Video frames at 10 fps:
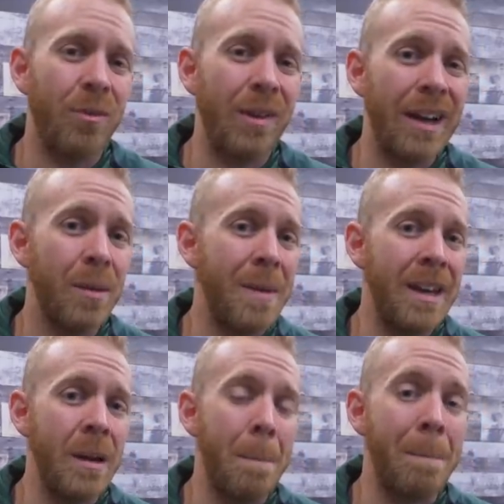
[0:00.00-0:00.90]
I
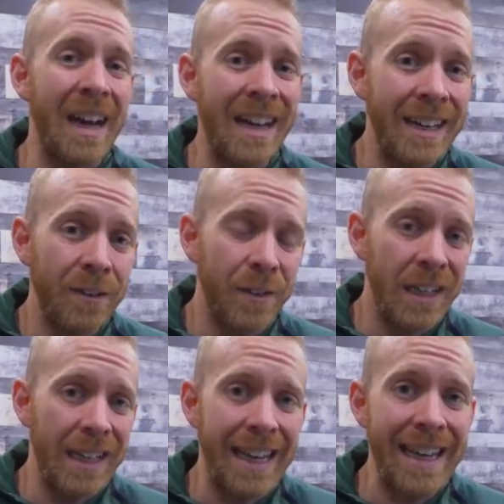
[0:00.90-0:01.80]
recommend buying a
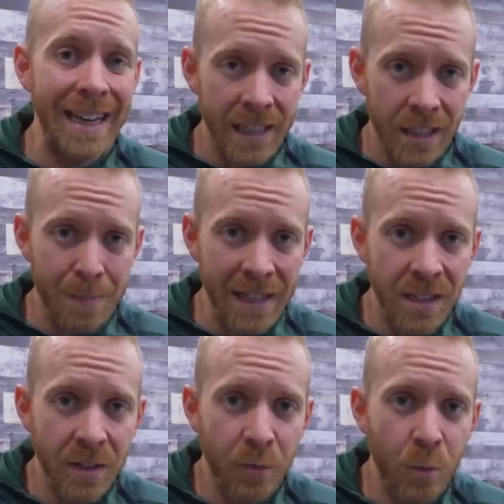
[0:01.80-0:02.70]
very
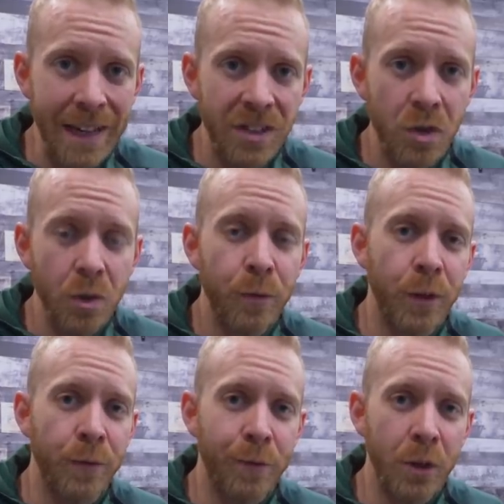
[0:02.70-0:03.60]
inexpensive wetsuit for
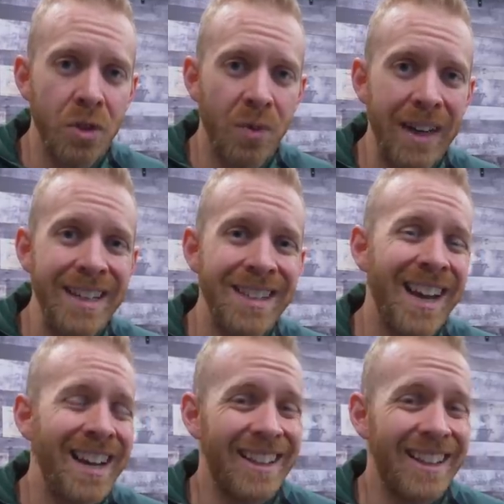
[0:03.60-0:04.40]
your first race.